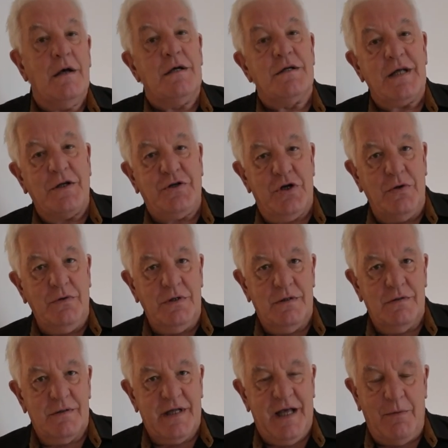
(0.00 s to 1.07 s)
stay tuned,
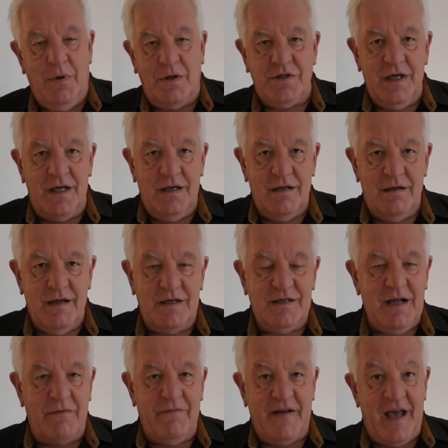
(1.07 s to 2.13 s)
keep watching, and
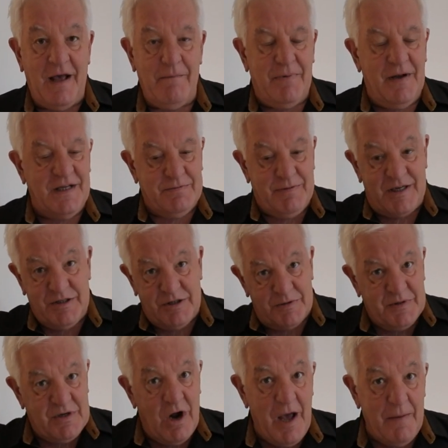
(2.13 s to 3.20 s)
don't forget, please press
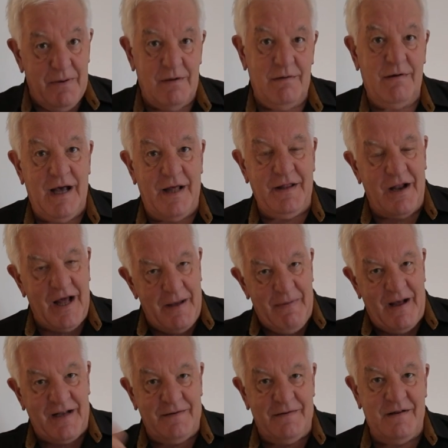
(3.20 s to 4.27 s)
subscribe and the like
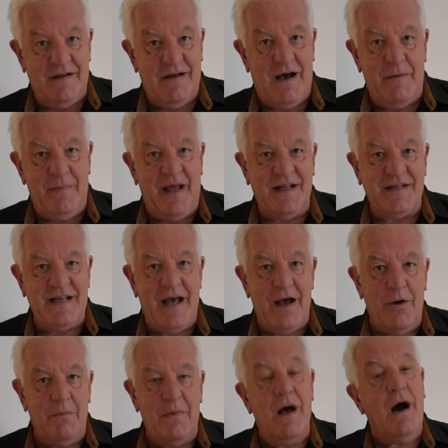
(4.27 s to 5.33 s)
button. I'm here to
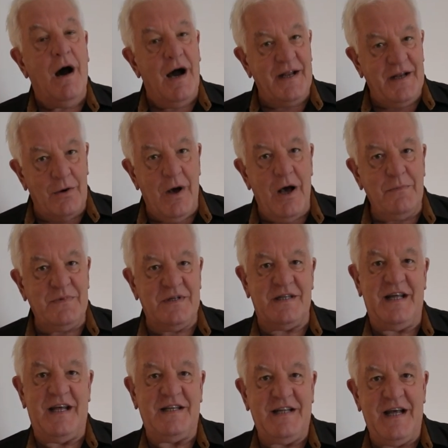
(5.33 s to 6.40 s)
help. Ideal Homes is
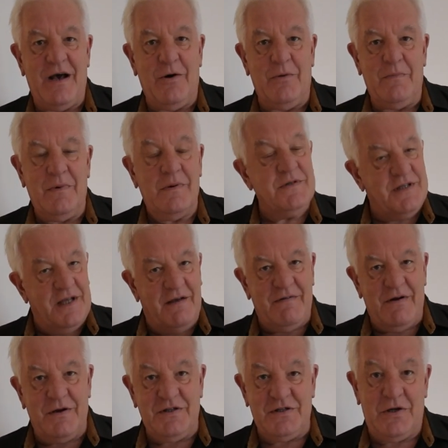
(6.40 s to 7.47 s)
here to help. See you
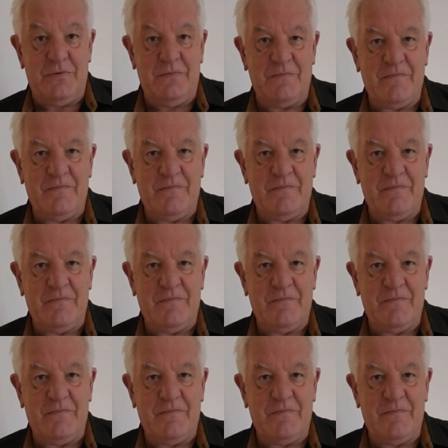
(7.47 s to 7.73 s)
very soon.